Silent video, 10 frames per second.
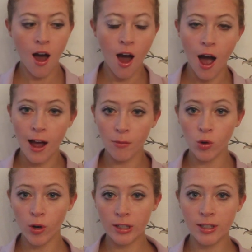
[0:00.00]
I'm
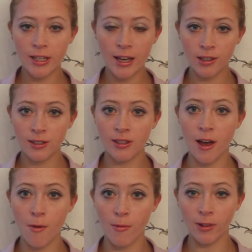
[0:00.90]
going to take
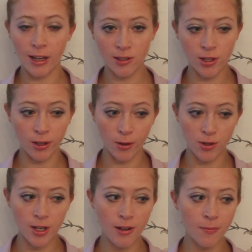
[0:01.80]
some luster
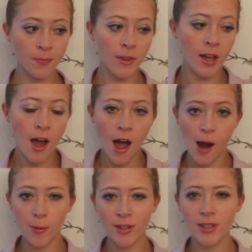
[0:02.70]
lotion. I
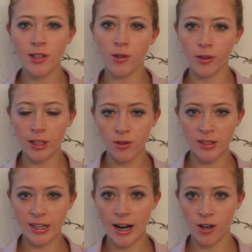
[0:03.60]
personally don't like
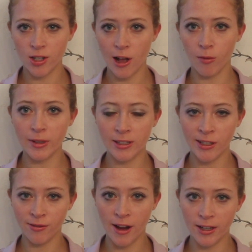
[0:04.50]
using hair gel because I
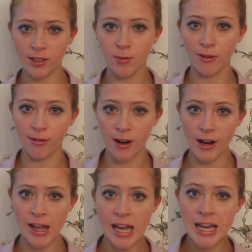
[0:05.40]
find it to be
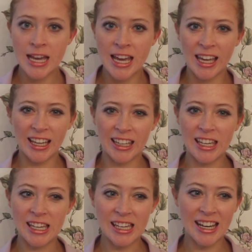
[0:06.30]
very
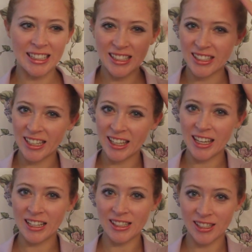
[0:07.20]
icky and
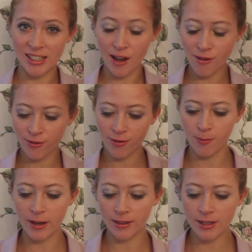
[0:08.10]
sticky and stiff,
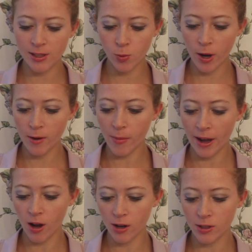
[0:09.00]
but this one
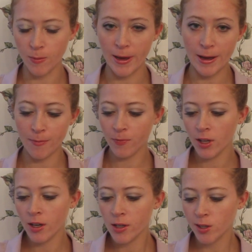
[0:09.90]
by Got2b,
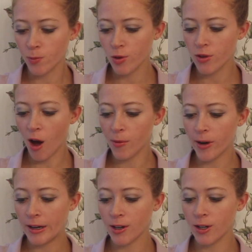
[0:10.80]
Smooth
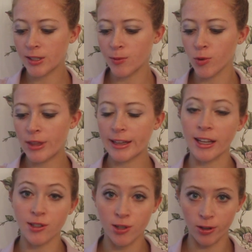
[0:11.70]
Operator Smoothing
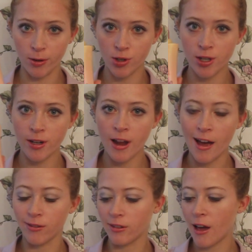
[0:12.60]
Luster Lotion, I've